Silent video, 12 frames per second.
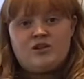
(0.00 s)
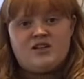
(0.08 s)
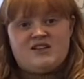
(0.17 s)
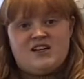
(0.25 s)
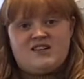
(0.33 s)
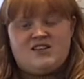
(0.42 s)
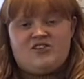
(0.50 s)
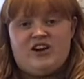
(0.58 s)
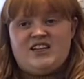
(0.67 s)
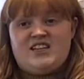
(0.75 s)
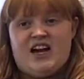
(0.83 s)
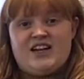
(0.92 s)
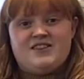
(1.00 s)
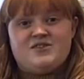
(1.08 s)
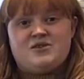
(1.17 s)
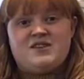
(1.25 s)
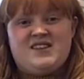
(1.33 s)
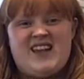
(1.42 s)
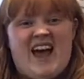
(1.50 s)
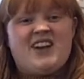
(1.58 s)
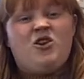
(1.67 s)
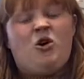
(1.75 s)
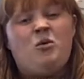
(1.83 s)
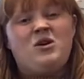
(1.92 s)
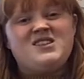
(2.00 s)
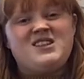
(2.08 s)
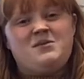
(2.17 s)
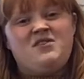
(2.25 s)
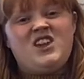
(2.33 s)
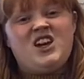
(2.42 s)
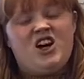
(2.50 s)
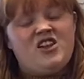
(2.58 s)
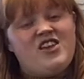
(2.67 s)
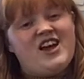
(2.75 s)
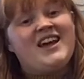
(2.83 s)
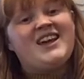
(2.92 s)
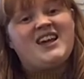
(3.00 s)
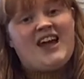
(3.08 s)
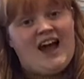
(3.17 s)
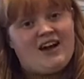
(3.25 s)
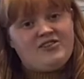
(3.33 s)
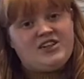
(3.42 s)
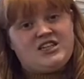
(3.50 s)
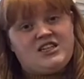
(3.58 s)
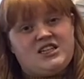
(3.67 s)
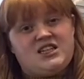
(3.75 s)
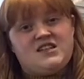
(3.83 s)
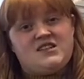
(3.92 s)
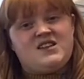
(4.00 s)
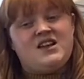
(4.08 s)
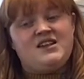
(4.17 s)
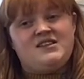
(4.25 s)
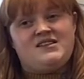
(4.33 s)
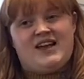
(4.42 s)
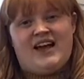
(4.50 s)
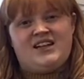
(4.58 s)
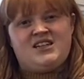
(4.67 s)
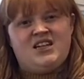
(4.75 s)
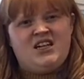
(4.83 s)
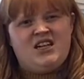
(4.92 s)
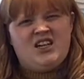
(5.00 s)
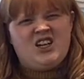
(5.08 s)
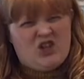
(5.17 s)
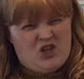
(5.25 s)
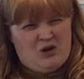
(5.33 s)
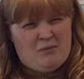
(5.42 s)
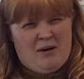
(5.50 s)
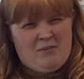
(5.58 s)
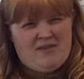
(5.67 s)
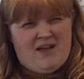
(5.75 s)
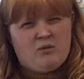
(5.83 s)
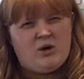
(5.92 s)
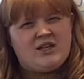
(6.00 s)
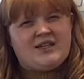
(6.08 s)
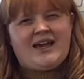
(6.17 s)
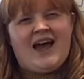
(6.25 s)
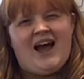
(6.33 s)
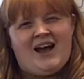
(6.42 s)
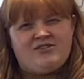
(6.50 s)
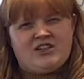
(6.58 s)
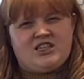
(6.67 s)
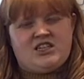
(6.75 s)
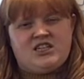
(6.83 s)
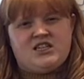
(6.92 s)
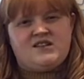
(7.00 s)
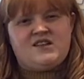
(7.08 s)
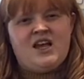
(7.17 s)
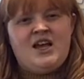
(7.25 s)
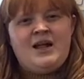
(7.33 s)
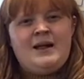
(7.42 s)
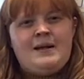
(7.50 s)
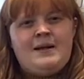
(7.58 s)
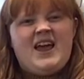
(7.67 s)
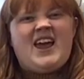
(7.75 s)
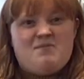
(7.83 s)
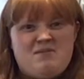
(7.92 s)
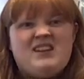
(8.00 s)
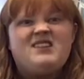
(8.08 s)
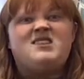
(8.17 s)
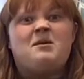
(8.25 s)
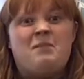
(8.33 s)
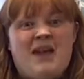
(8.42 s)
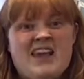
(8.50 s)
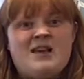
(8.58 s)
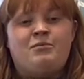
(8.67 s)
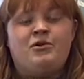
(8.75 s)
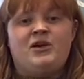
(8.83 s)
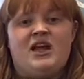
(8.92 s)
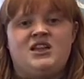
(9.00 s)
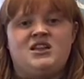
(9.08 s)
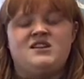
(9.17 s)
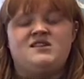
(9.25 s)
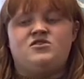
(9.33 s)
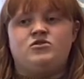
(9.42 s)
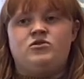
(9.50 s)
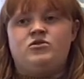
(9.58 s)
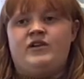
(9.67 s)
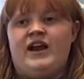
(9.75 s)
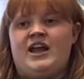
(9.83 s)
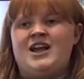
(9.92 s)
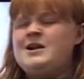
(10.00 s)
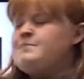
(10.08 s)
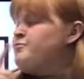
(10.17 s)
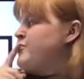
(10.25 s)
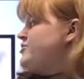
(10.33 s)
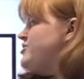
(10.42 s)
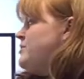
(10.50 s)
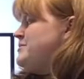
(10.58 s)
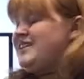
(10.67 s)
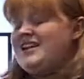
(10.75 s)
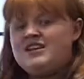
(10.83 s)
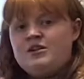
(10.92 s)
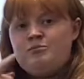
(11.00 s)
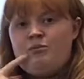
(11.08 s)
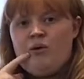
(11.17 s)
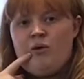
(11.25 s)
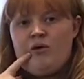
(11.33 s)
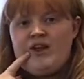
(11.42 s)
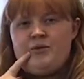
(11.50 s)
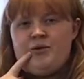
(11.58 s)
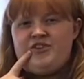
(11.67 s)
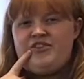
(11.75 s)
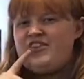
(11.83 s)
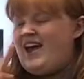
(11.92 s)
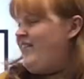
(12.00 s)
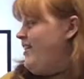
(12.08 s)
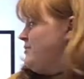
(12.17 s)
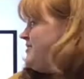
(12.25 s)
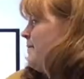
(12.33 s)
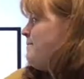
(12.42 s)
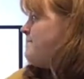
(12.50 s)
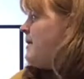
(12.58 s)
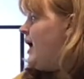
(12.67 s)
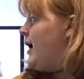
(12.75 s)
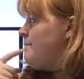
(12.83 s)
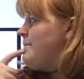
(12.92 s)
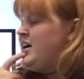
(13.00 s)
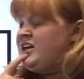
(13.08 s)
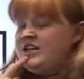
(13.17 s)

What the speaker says: the Dirty Great Dinosaur said or what some of the other characters said. Can you remember that word, characters? It means the people in the story. So there was a little boy, wasn't there? There was a mum.